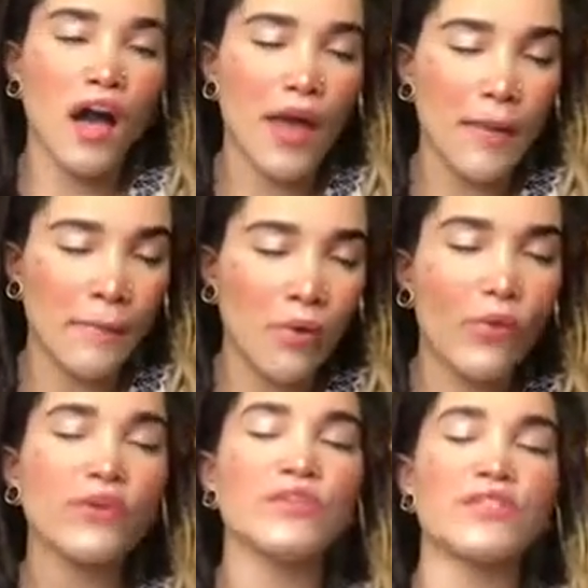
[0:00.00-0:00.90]

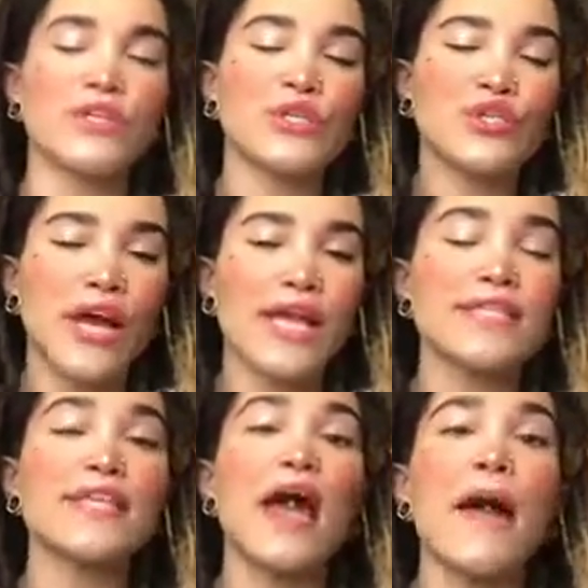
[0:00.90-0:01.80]
important to
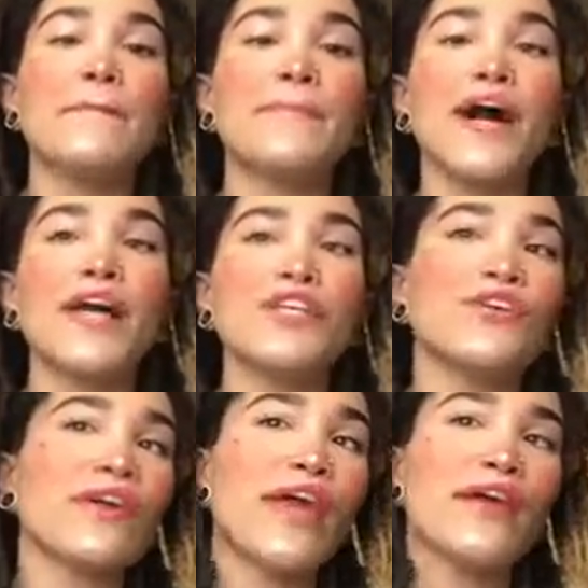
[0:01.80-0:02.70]
address. But
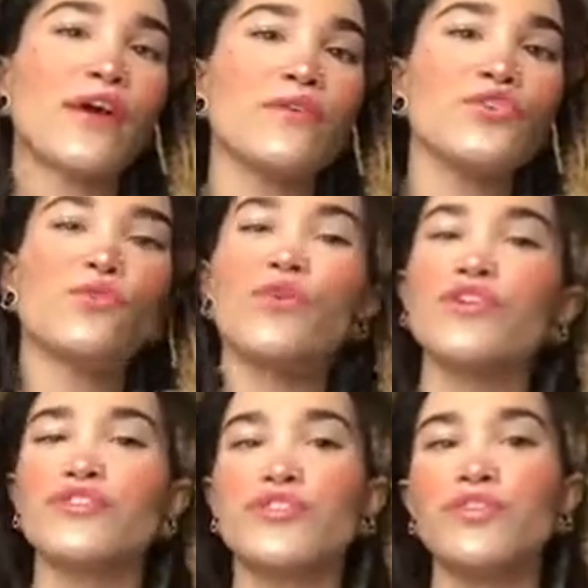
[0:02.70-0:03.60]
you can't go to one
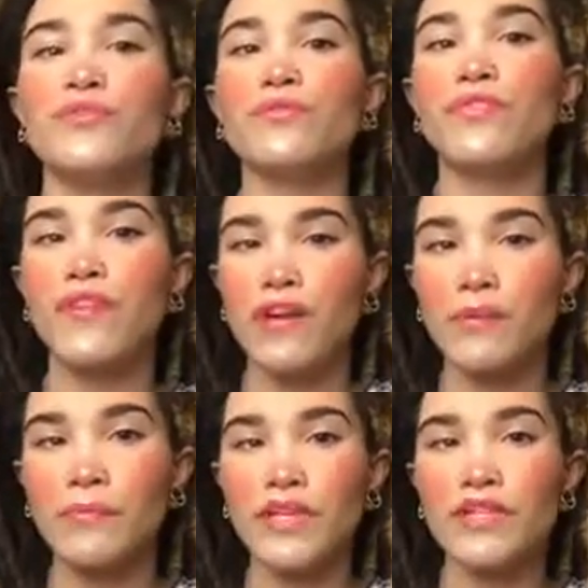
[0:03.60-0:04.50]
or two
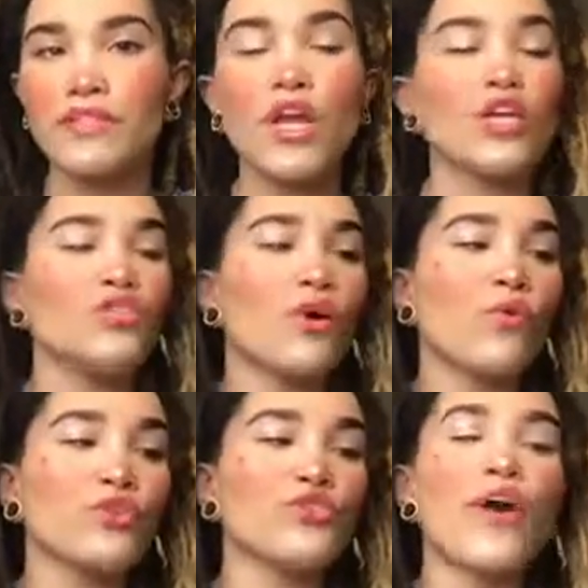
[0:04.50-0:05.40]
therapists
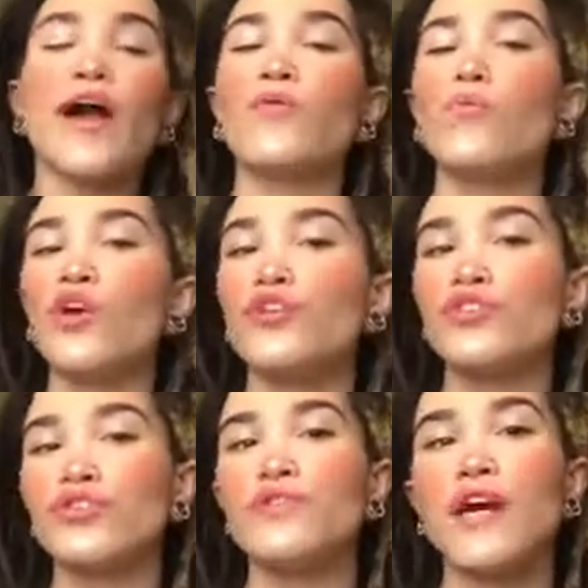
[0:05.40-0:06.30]
or try one or
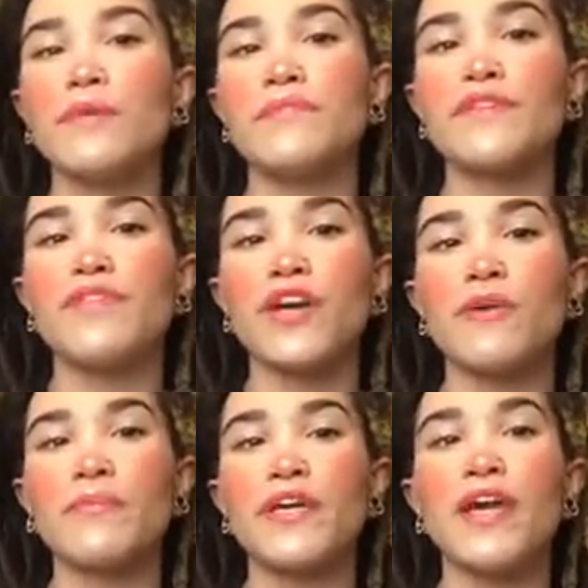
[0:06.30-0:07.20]
two types of
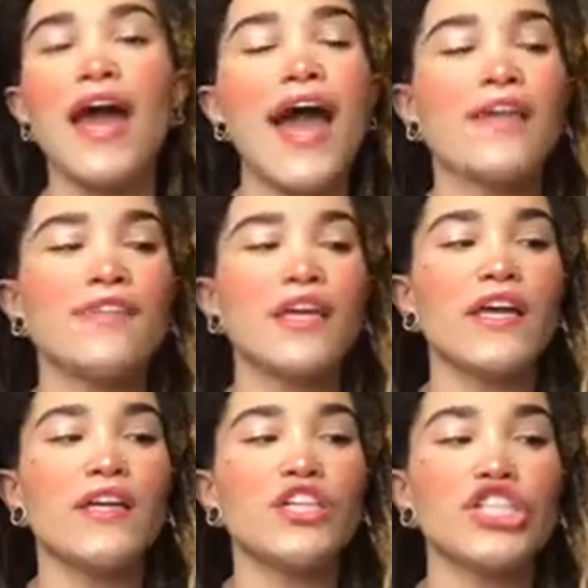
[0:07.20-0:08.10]
therapy and
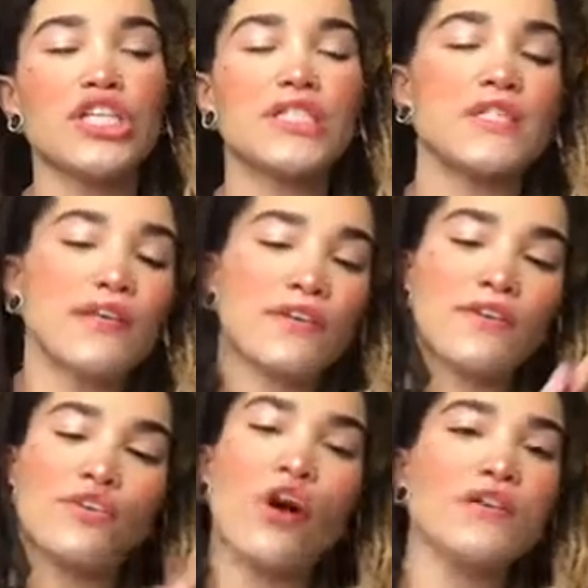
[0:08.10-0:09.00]
then just
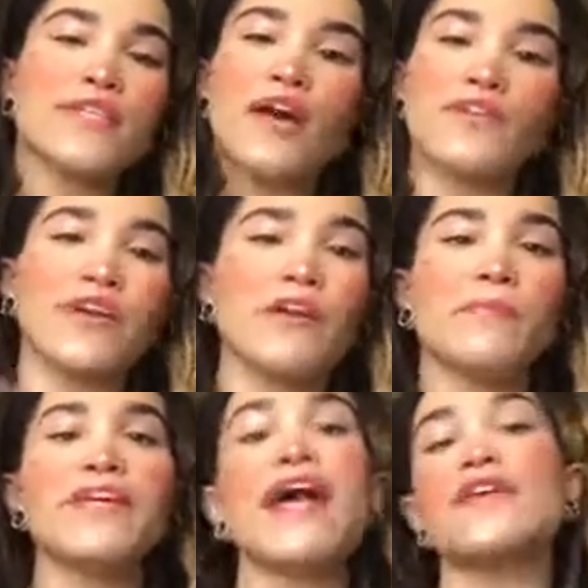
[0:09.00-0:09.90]
cross out
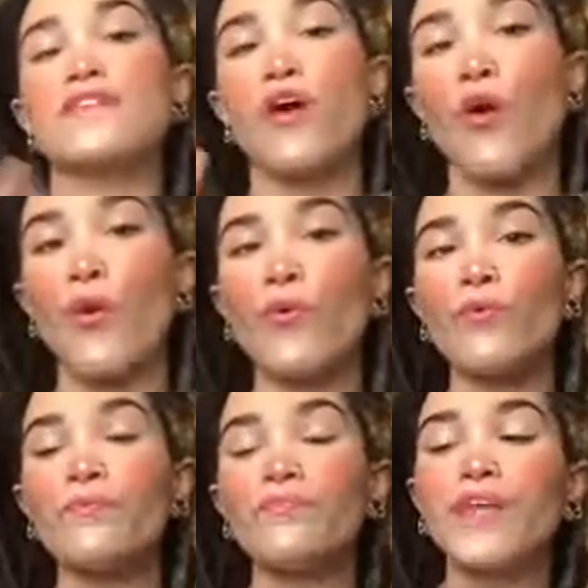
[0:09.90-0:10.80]
therapy as a
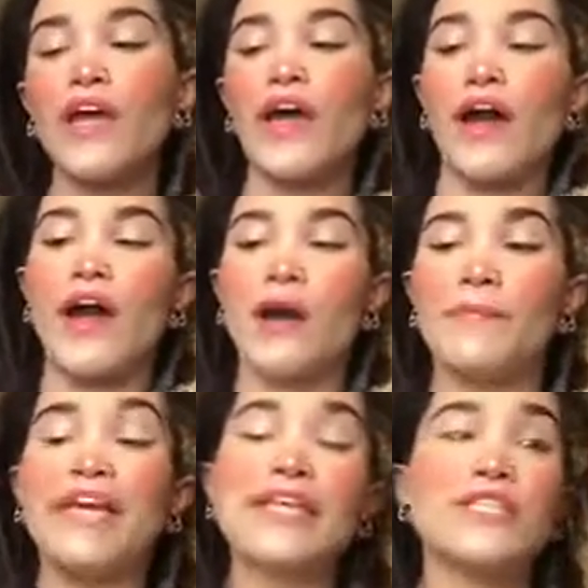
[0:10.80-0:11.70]
whole.
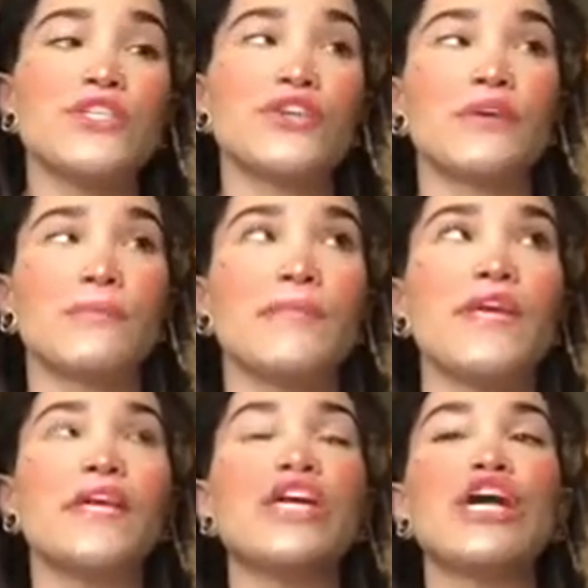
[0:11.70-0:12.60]
It took
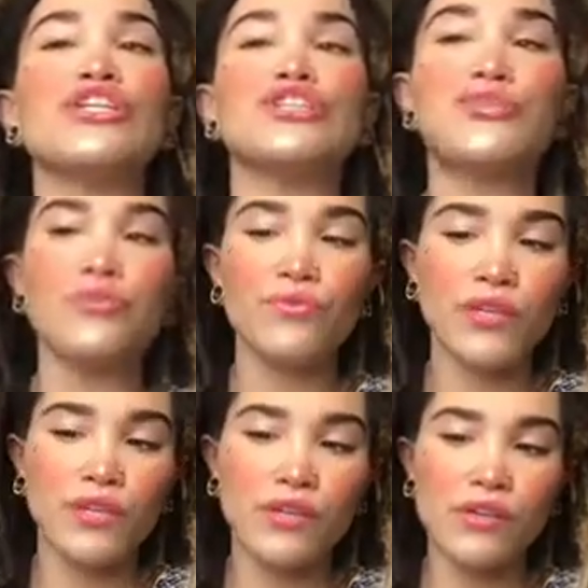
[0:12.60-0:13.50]
me 2
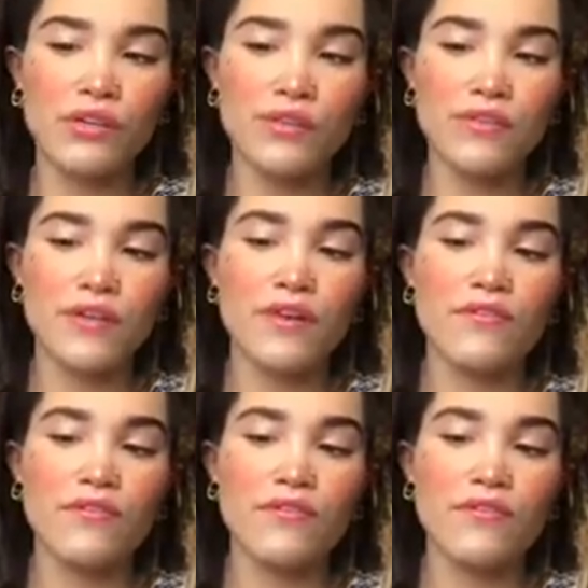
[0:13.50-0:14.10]
years,